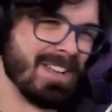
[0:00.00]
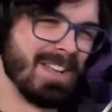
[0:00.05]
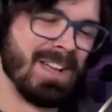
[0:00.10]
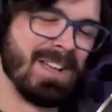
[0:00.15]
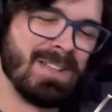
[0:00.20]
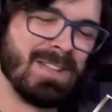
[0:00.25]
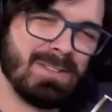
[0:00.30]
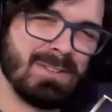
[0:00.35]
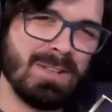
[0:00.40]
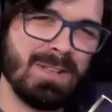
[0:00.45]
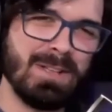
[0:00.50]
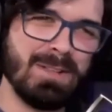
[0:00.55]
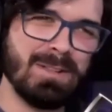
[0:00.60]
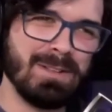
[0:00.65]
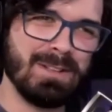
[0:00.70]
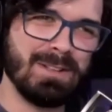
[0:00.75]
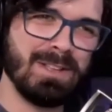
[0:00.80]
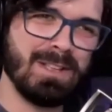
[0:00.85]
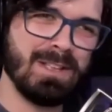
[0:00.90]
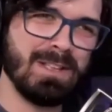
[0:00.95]
the,
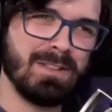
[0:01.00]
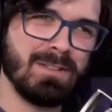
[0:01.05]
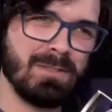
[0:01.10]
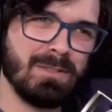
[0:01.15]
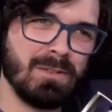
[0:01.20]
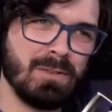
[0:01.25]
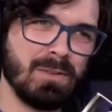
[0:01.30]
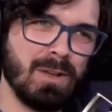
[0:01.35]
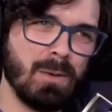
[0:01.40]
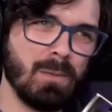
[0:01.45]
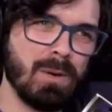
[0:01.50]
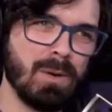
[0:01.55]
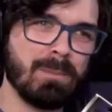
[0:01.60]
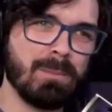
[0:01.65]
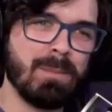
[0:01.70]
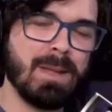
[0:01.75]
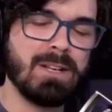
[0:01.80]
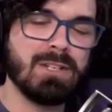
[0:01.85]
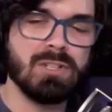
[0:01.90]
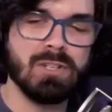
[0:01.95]
the, I want to
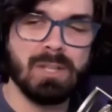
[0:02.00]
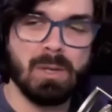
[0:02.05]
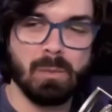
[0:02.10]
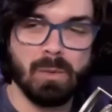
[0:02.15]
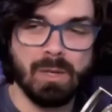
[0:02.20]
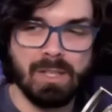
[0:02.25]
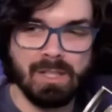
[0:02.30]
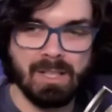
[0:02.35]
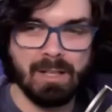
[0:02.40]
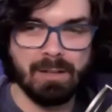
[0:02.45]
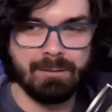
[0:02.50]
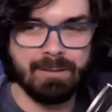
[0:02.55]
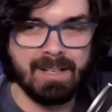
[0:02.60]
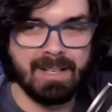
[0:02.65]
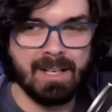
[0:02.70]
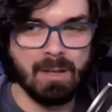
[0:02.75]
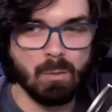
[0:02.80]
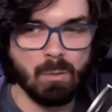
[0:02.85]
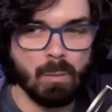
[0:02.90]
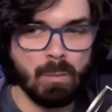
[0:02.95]
make sure that we're
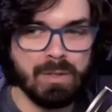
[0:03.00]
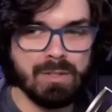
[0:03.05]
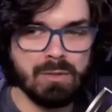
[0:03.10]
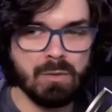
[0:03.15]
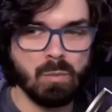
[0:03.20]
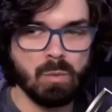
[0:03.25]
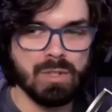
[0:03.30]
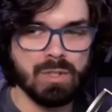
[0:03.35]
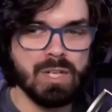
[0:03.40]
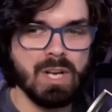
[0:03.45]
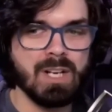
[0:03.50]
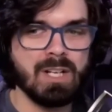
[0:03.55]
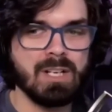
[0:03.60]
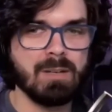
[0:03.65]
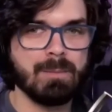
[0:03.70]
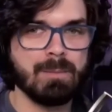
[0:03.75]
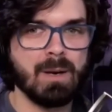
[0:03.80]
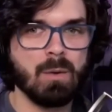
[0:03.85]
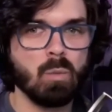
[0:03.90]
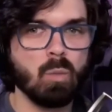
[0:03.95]
clarifying here. When we we're talking
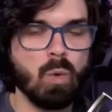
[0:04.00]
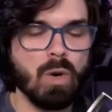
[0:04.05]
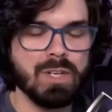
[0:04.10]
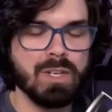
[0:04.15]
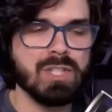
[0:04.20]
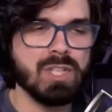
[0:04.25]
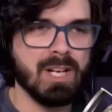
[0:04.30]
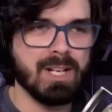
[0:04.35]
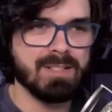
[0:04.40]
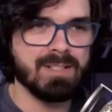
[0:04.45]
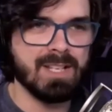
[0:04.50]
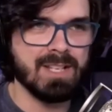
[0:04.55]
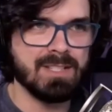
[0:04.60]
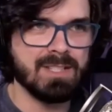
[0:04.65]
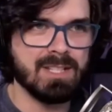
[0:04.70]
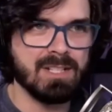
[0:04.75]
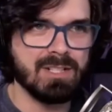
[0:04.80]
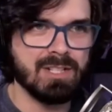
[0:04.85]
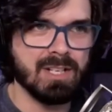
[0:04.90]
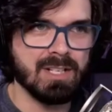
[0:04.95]
about one shots,
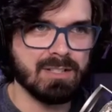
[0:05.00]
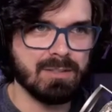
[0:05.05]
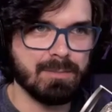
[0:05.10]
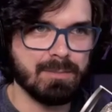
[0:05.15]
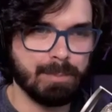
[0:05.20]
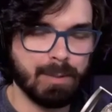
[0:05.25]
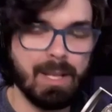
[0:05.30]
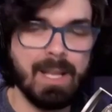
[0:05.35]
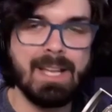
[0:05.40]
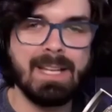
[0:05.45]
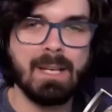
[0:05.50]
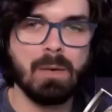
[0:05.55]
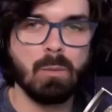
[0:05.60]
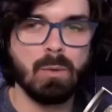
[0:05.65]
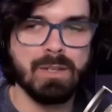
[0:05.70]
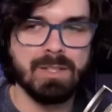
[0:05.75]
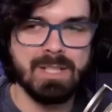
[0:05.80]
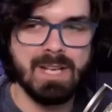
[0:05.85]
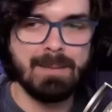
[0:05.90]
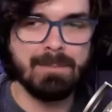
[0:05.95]
as in just playing at
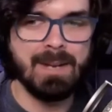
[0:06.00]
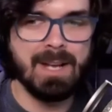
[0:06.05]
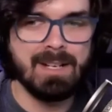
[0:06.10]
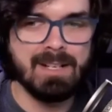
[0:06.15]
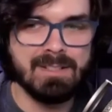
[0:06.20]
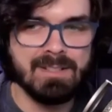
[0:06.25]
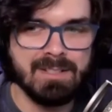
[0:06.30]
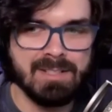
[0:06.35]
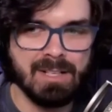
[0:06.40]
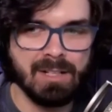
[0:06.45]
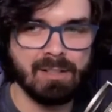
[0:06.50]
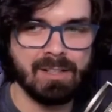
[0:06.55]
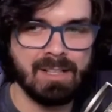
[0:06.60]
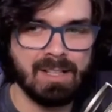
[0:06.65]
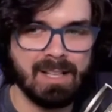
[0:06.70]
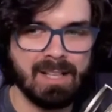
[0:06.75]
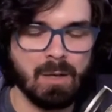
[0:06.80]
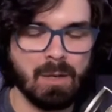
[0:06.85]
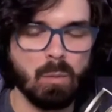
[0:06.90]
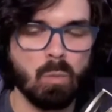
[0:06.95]
one time, not
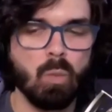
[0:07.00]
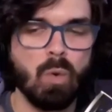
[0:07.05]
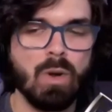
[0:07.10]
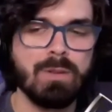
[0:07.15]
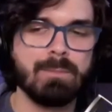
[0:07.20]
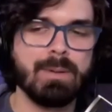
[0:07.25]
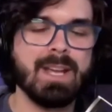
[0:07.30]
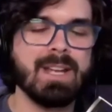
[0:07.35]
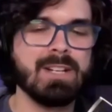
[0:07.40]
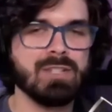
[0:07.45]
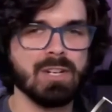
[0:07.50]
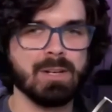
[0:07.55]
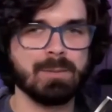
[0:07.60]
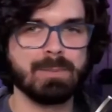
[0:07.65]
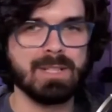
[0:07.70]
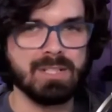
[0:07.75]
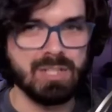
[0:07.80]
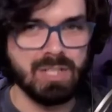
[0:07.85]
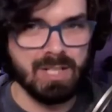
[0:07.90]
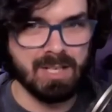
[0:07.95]
necessarily like one page
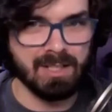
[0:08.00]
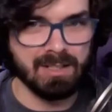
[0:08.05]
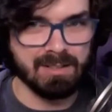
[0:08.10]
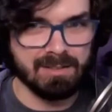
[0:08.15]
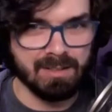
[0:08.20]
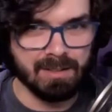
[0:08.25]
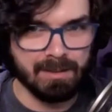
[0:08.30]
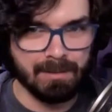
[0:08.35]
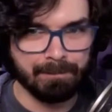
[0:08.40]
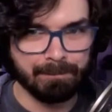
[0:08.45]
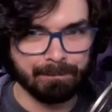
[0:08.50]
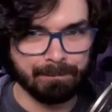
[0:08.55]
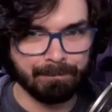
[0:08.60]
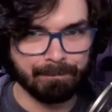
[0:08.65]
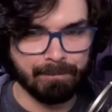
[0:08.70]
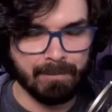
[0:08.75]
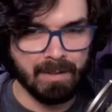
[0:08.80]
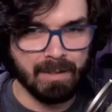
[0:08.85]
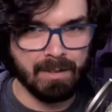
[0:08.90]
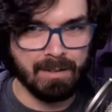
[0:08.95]
RPGs,
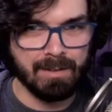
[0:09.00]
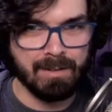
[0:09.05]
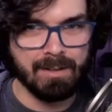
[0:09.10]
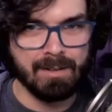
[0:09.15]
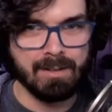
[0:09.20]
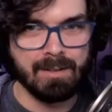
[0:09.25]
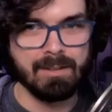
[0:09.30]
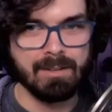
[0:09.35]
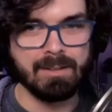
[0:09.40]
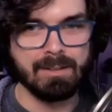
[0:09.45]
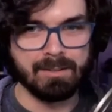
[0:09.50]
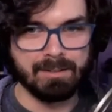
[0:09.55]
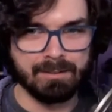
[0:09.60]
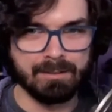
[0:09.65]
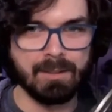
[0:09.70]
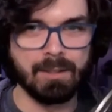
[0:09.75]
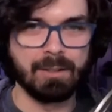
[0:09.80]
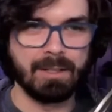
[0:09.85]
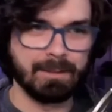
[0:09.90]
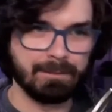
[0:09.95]
yeah, yeah, right. I hear you. Okay,